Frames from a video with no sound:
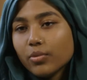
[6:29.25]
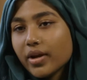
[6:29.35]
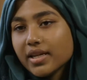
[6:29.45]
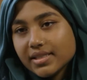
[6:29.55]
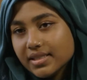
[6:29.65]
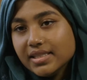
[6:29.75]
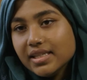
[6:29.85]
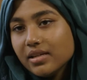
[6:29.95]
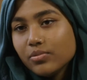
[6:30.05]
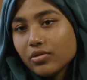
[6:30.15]
waist
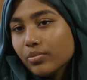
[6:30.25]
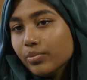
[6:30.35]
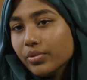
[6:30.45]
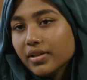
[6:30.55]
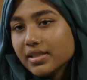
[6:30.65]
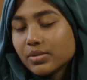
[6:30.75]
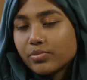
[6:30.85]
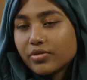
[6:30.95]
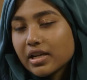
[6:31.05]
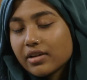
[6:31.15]
deep, with bullets
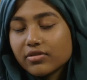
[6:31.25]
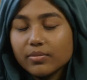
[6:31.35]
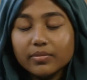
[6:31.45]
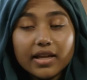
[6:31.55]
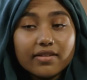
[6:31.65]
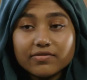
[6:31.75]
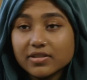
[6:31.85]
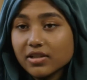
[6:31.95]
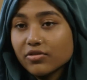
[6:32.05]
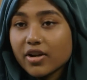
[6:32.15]
spraying from left
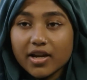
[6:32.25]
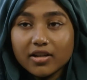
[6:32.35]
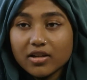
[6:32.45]
and right,